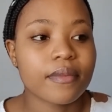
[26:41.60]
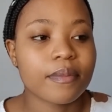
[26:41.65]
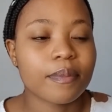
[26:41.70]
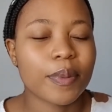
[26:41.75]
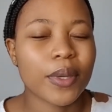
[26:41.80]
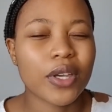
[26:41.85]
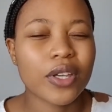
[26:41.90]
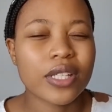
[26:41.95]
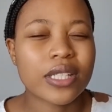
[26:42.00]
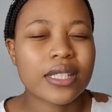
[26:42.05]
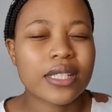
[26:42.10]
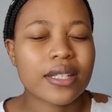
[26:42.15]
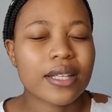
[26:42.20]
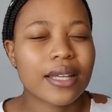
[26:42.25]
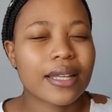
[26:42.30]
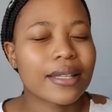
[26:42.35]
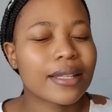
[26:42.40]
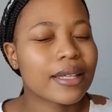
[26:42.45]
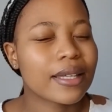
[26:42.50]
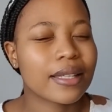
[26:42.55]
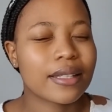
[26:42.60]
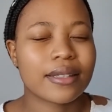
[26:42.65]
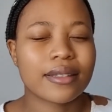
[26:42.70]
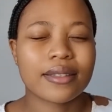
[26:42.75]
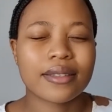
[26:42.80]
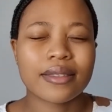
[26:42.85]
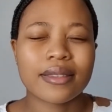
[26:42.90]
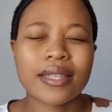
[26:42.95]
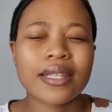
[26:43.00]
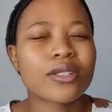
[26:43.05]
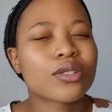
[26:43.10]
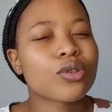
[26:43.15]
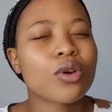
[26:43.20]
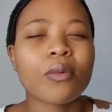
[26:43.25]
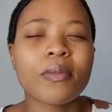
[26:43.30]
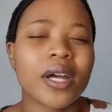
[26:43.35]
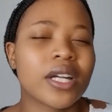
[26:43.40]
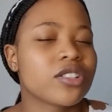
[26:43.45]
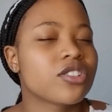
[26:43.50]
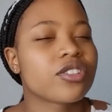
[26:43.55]
Because there's so
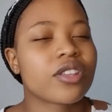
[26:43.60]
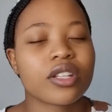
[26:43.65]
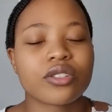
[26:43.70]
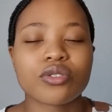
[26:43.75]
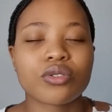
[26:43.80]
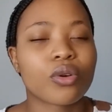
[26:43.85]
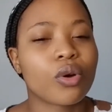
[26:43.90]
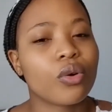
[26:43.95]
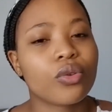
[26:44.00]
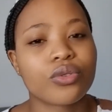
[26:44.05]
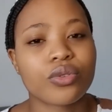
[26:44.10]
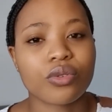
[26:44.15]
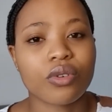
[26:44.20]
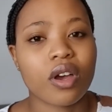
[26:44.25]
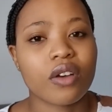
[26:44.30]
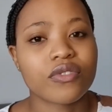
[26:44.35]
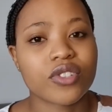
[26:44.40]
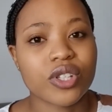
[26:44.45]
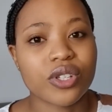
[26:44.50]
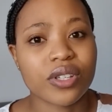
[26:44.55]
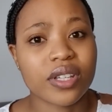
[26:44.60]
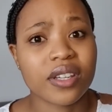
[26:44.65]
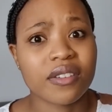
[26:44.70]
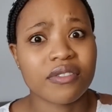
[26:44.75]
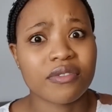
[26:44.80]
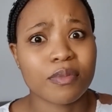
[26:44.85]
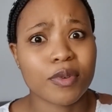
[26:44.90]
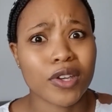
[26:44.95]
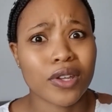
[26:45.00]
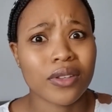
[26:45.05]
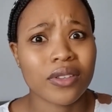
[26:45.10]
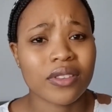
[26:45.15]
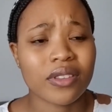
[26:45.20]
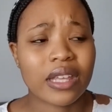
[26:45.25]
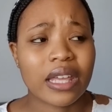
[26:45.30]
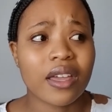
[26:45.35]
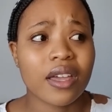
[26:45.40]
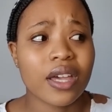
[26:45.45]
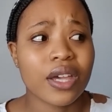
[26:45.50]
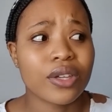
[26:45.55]
much that you go through after you give birth.
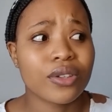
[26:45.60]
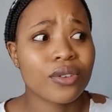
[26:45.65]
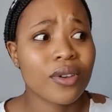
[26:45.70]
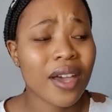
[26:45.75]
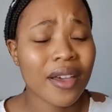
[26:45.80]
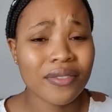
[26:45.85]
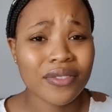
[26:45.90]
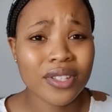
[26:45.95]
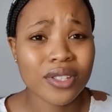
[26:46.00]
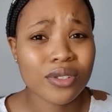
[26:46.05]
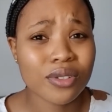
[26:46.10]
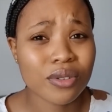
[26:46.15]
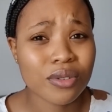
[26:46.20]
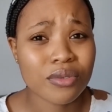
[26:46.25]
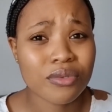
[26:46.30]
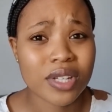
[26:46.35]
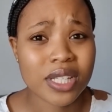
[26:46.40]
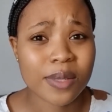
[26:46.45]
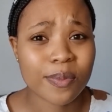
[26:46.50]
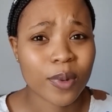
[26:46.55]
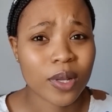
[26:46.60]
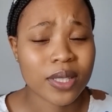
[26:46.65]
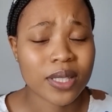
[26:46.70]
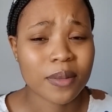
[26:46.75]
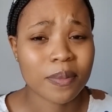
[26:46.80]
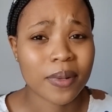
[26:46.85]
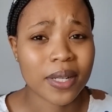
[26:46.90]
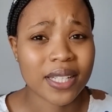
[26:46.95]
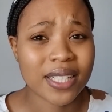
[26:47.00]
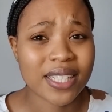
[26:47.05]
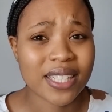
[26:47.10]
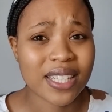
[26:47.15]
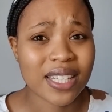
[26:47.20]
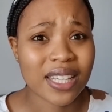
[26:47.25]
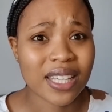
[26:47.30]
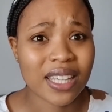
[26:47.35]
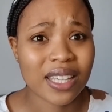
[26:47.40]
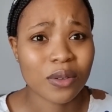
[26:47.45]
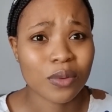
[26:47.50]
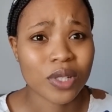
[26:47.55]
You have this new
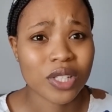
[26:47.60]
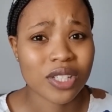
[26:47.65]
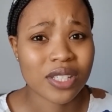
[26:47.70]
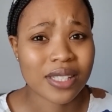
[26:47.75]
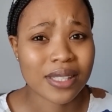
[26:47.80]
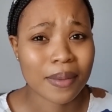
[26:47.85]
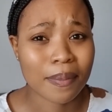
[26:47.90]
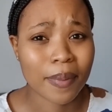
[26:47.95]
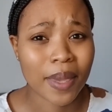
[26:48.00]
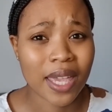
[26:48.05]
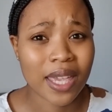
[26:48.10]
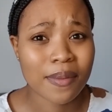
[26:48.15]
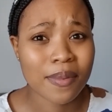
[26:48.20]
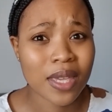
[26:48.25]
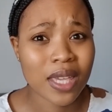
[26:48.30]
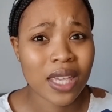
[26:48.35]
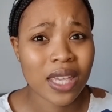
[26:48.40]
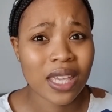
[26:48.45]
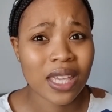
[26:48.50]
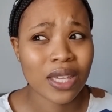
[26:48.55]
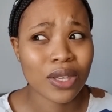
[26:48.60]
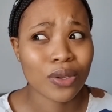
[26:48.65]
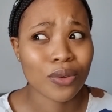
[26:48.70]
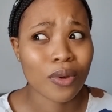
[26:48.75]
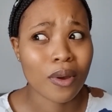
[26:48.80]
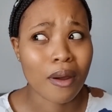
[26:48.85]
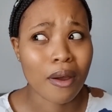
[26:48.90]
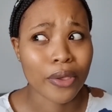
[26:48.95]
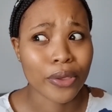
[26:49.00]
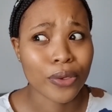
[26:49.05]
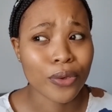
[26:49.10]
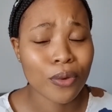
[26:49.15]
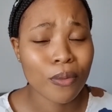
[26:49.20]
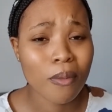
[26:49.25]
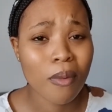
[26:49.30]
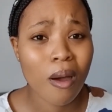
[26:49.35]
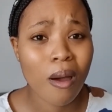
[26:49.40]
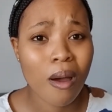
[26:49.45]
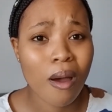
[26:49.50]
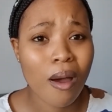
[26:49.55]
responsibility, which is the baby. You are a new
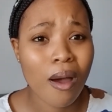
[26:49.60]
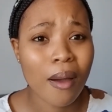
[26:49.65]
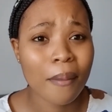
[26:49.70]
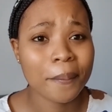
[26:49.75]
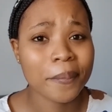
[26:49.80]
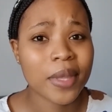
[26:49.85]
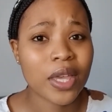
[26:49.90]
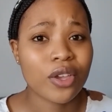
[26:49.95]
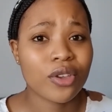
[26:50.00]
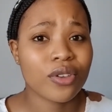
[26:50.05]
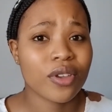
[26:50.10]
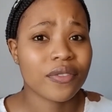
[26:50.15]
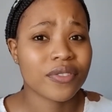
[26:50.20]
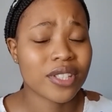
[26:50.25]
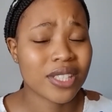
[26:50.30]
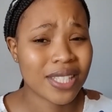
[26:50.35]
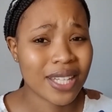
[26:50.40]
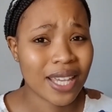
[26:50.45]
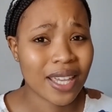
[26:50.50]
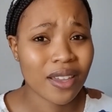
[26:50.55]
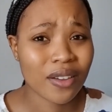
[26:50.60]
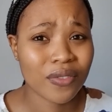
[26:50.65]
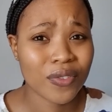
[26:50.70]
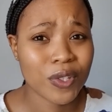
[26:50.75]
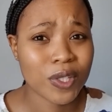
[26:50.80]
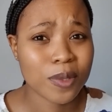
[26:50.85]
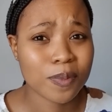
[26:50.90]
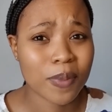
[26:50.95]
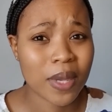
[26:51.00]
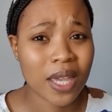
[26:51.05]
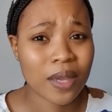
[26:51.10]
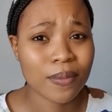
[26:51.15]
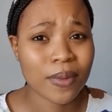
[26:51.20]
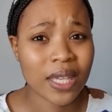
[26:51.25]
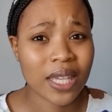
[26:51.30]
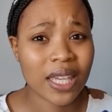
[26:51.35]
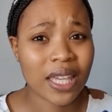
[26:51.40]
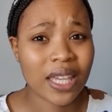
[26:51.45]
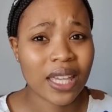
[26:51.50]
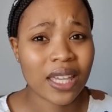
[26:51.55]
mom. You have to take care of this
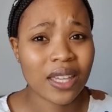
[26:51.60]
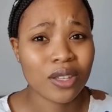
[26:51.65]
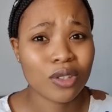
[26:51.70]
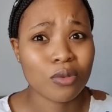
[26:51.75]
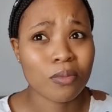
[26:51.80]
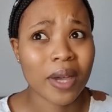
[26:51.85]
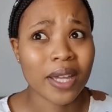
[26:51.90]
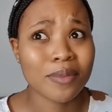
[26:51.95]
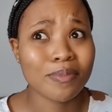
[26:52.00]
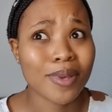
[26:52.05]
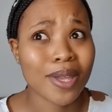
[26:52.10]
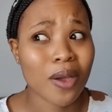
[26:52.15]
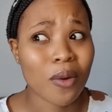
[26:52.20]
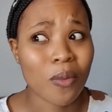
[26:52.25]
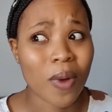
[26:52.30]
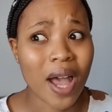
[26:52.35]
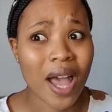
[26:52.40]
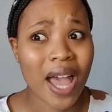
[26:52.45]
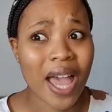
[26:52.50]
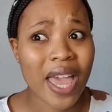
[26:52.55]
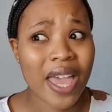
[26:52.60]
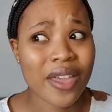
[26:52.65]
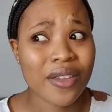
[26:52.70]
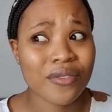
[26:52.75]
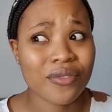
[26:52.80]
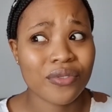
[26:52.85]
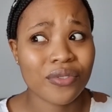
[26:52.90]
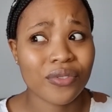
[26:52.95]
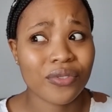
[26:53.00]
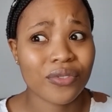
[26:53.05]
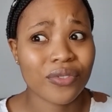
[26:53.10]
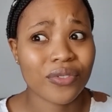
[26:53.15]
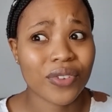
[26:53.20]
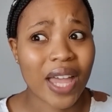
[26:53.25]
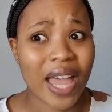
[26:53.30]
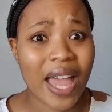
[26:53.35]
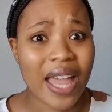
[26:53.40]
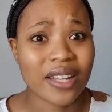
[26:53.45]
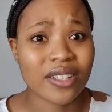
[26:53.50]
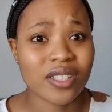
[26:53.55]
baby. You might be a wife
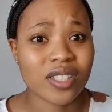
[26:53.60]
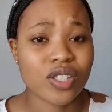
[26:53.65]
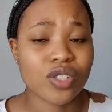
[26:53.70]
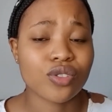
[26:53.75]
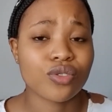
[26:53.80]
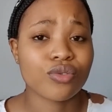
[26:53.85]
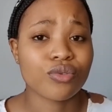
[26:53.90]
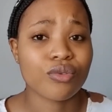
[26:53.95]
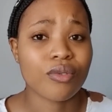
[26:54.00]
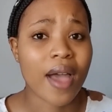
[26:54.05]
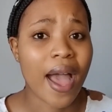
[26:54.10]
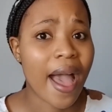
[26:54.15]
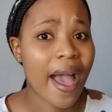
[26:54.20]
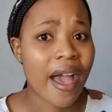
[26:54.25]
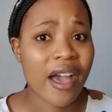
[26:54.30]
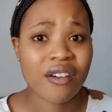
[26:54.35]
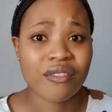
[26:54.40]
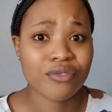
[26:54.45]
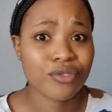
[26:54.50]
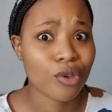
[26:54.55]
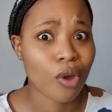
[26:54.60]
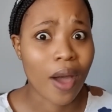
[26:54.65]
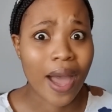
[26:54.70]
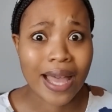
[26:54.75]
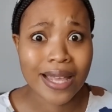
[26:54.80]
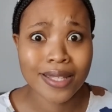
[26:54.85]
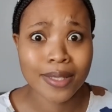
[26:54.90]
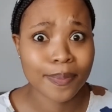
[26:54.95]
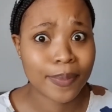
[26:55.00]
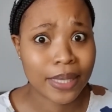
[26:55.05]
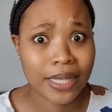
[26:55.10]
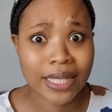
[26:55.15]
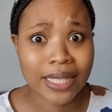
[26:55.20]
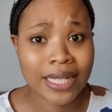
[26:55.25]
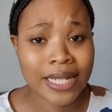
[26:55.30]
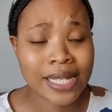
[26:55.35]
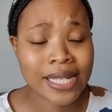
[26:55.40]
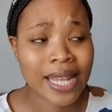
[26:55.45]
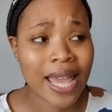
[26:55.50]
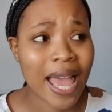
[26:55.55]
and you have your
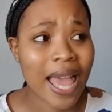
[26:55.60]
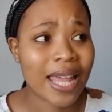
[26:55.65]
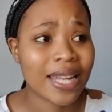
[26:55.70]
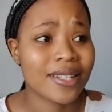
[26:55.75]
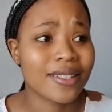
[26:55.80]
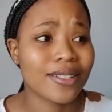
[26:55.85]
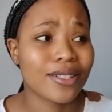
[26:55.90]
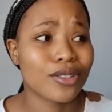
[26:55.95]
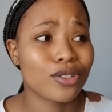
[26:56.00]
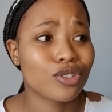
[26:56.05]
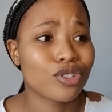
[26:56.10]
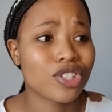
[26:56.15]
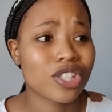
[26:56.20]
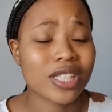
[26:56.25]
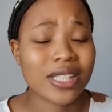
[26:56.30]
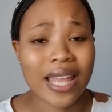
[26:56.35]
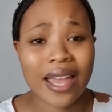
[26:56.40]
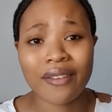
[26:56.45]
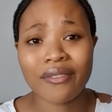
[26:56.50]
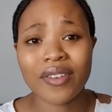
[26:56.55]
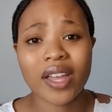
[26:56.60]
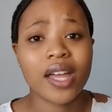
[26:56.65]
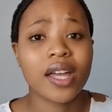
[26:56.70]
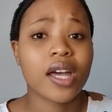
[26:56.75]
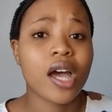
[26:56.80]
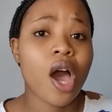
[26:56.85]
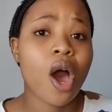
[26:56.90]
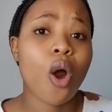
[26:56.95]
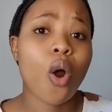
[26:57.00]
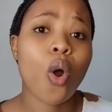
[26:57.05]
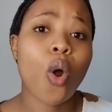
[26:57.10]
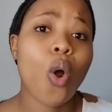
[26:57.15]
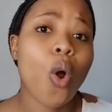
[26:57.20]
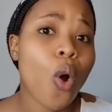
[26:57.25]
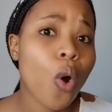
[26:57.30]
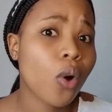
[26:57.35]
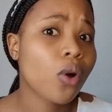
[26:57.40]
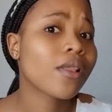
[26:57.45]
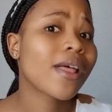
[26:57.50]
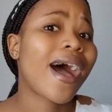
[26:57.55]
husband and you just have a
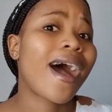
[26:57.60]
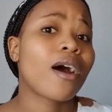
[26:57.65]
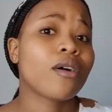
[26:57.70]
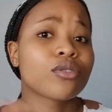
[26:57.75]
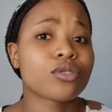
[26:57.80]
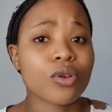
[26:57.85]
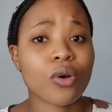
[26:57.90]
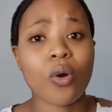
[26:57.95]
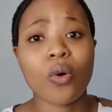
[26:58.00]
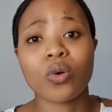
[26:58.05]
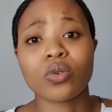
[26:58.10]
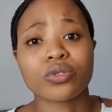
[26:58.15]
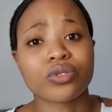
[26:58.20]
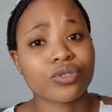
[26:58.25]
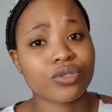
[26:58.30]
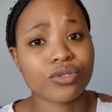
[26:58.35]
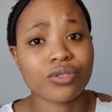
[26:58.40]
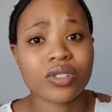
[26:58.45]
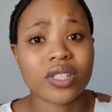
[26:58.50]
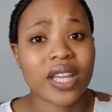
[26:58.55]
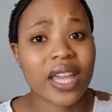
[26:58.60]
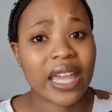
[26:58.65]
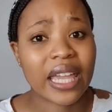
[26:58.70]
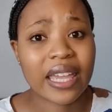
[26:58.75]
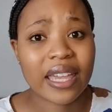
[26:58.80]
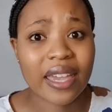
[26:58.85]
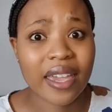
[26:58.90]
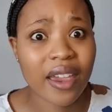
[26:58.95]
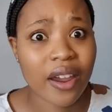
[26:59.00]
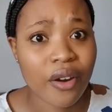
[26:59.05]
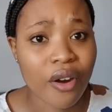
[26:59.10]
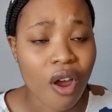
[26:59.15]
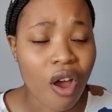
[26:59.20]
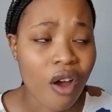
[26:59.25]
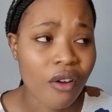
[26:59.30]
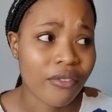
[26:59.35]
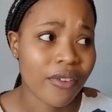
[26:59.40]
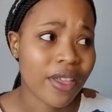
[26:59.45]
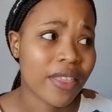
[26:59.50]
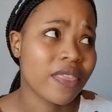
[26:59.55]
whole household to take care
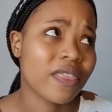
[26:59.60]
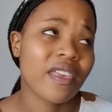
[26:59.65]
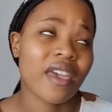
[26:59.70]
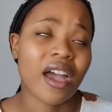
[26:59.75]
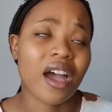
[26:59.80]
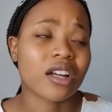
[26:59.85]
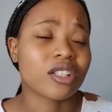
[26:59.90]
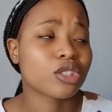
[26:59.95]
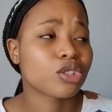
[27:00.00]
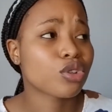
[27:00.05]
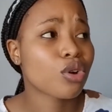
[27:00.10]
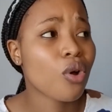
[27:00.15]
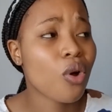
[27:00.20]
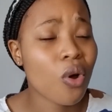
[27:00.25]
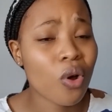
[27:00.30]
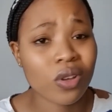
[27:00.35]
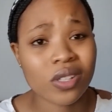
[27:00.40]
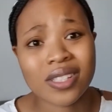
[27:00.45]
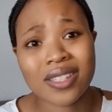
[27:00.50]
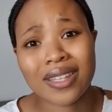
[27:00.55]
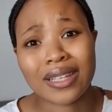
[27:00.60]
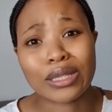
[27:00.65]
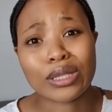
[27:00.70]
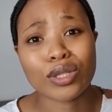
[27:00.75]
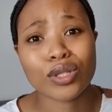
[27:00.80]
of. And there are chores, there's